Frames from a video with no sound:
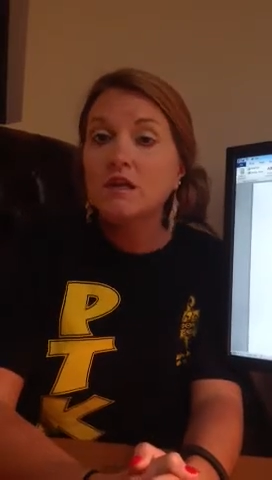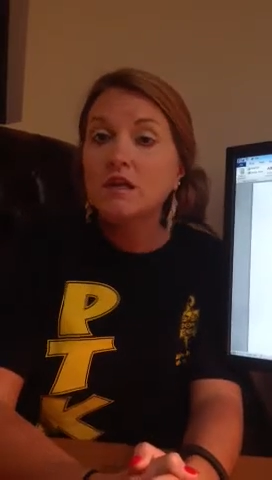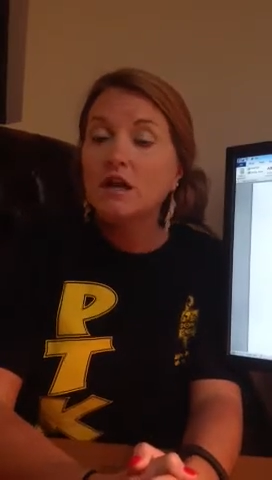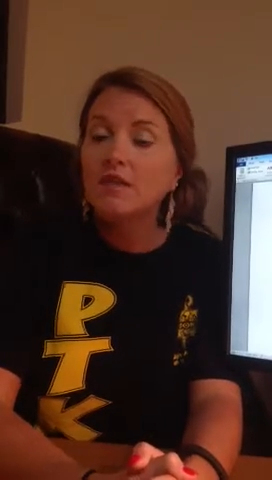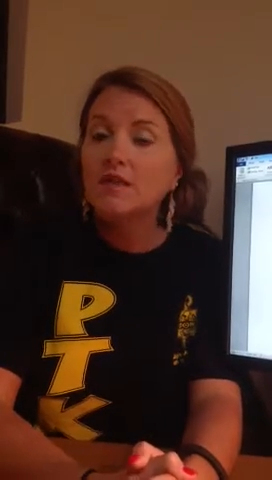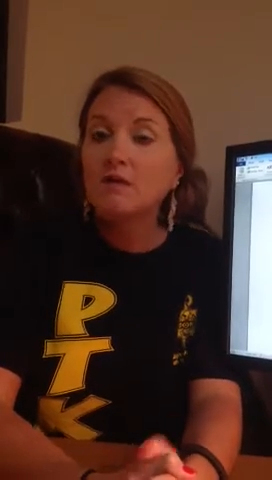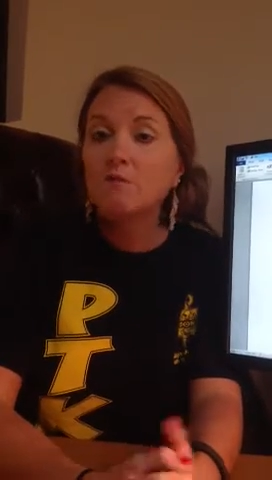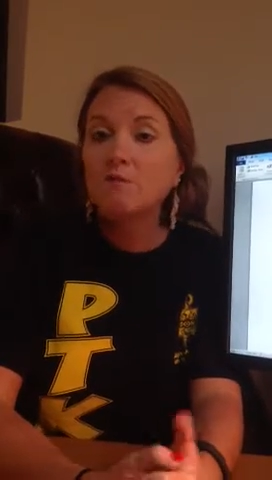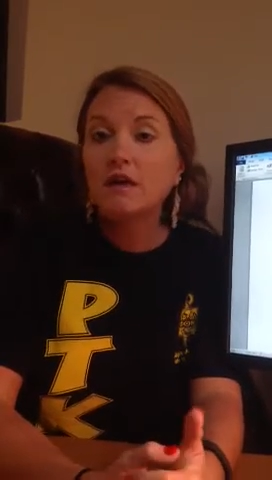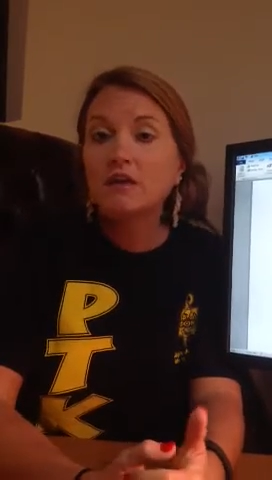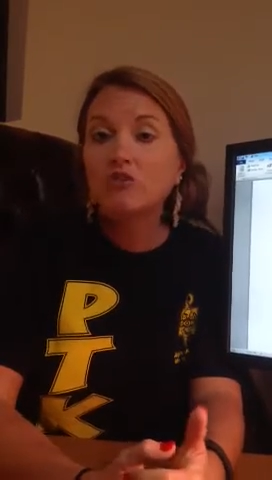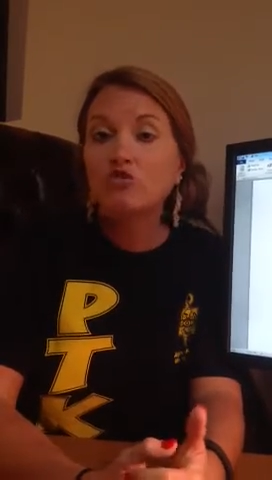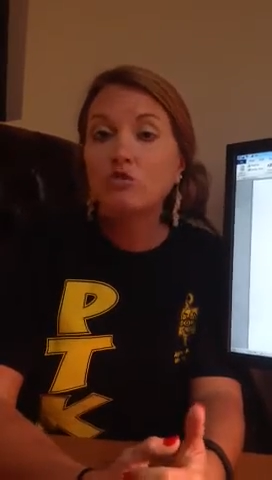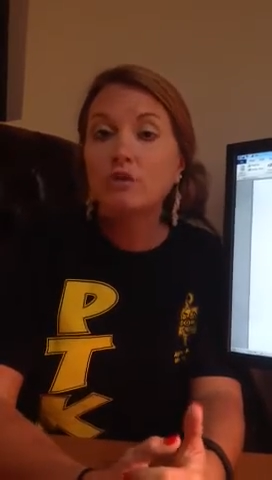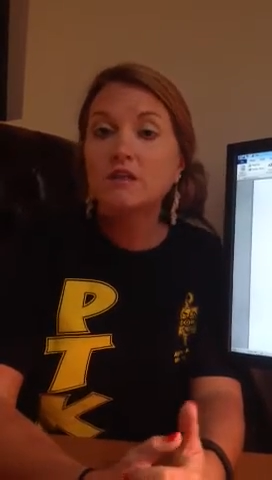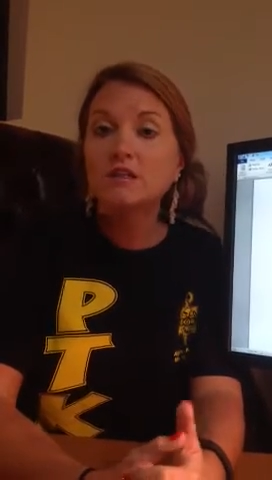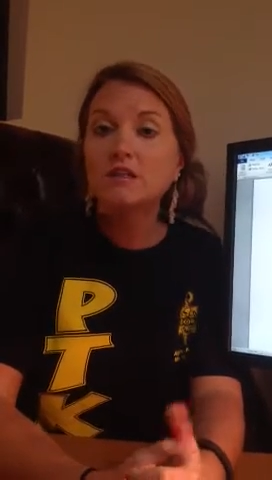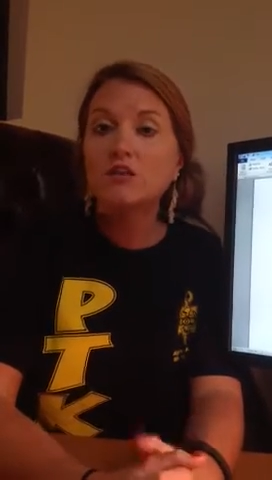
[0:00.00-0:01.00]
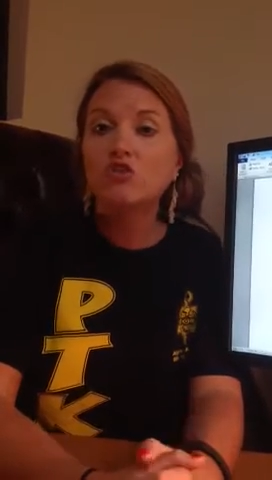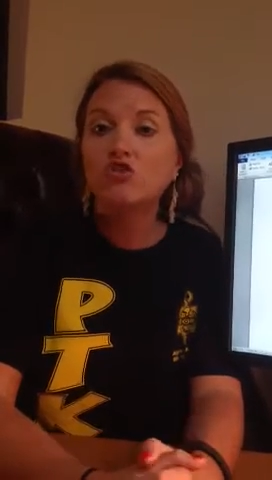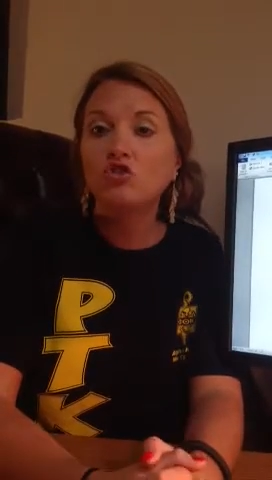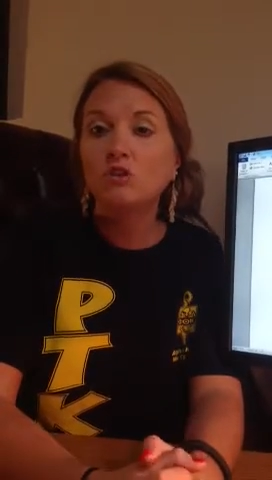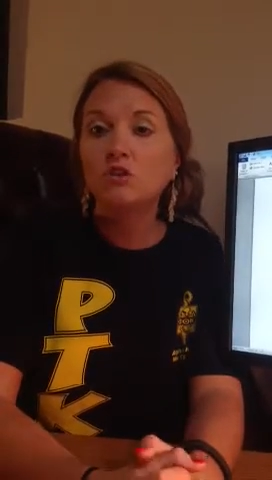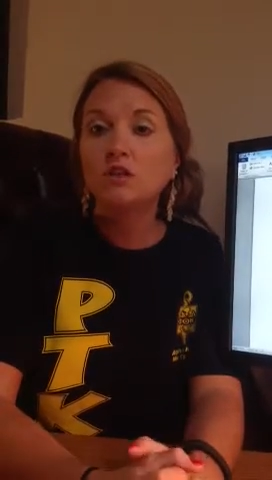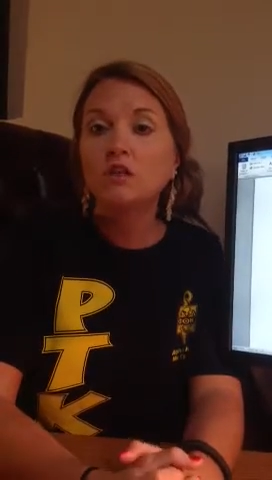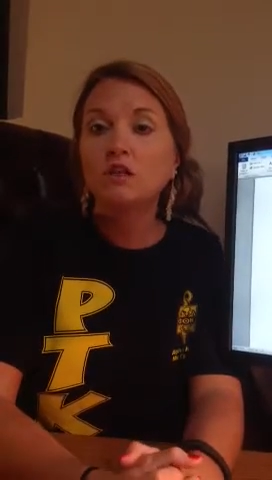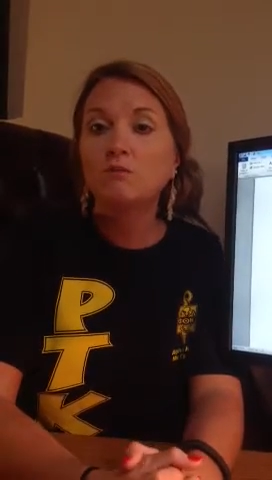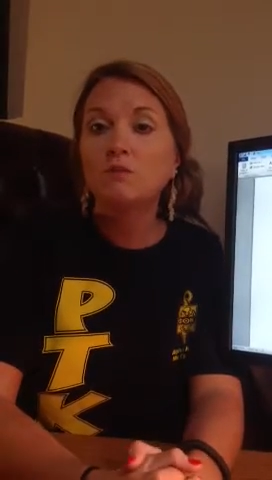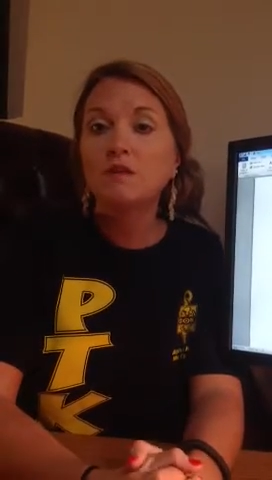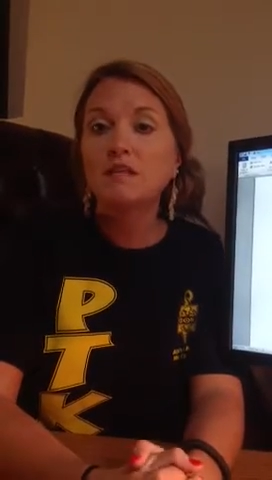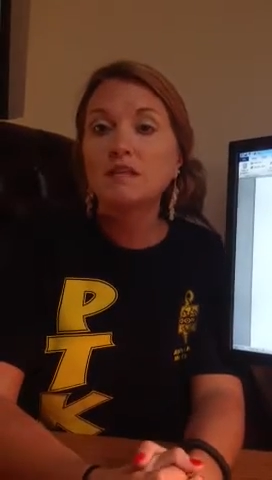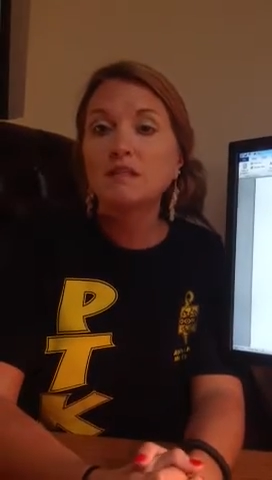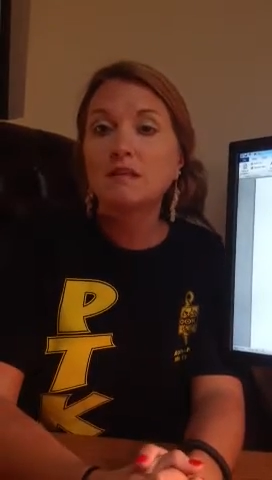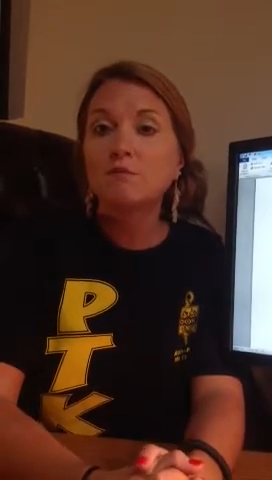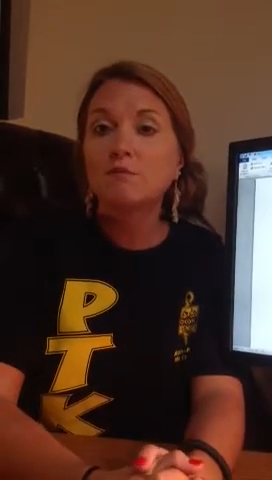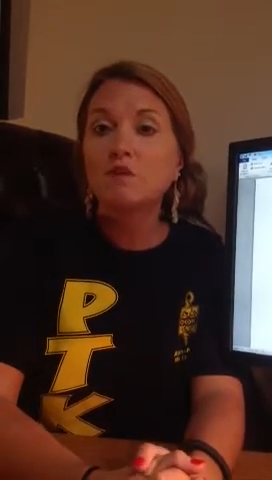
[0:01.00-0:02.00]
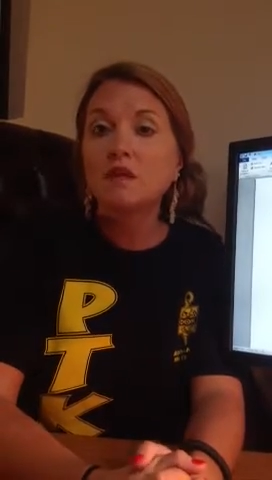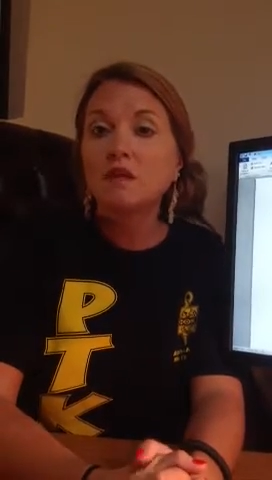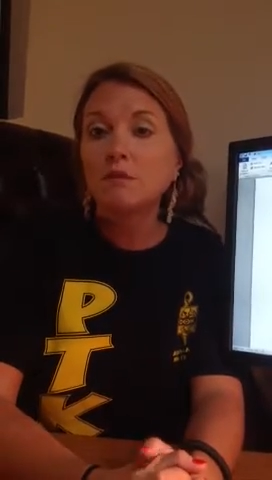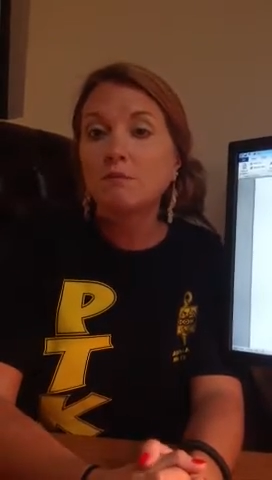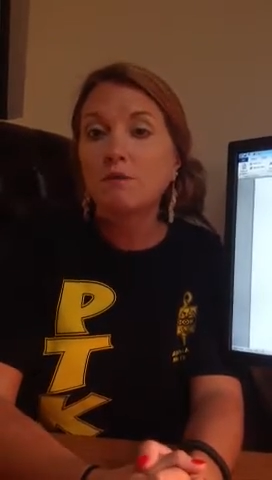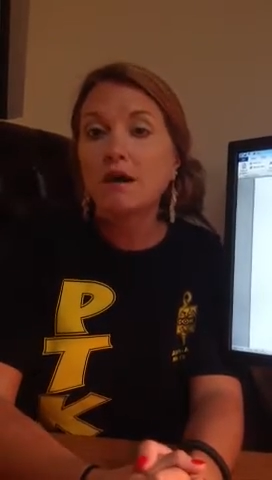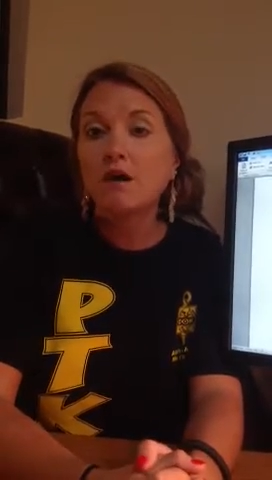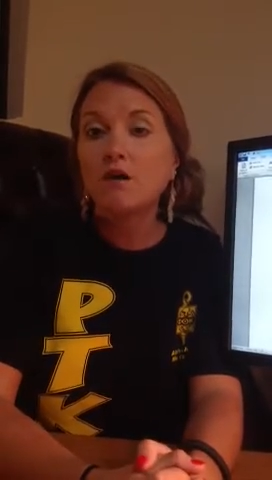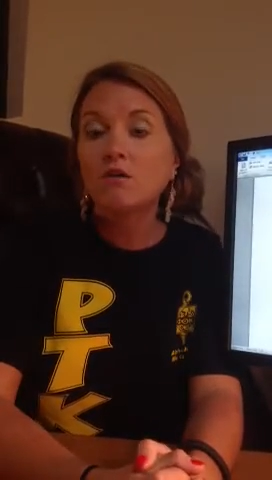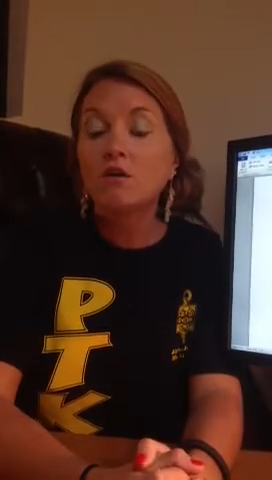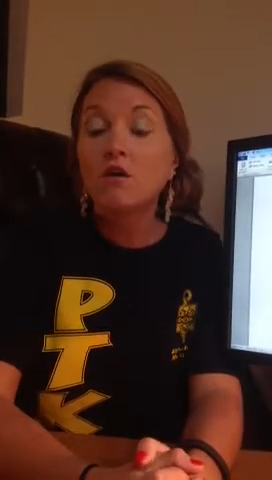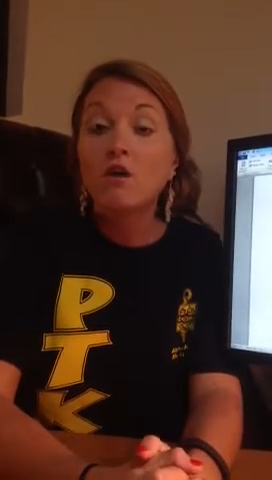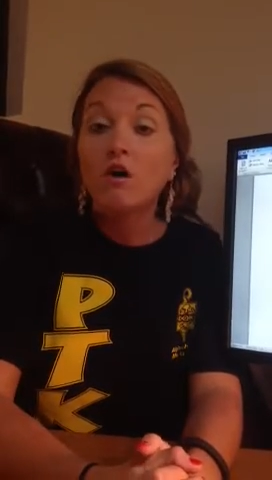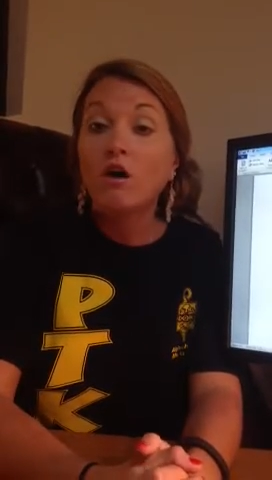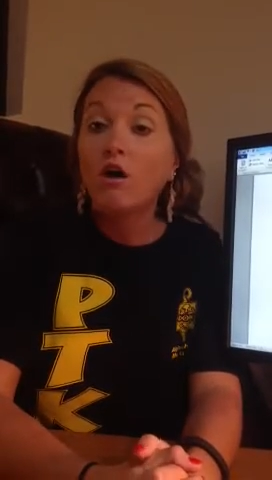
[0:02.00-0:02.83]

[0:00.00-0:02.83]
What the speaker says: And then my transition could be something about